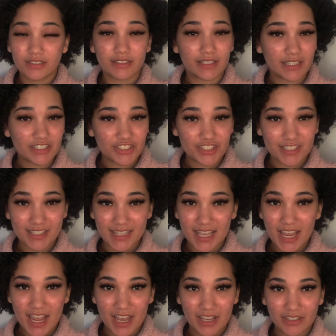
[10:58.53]
that's just
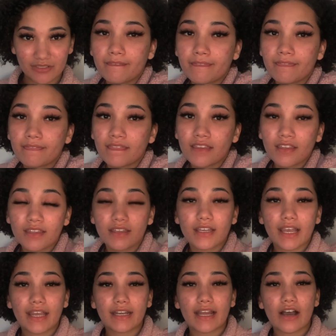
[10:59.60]
that.
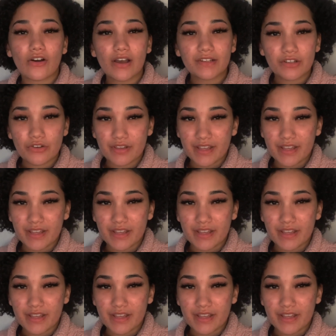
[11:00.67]
And now I know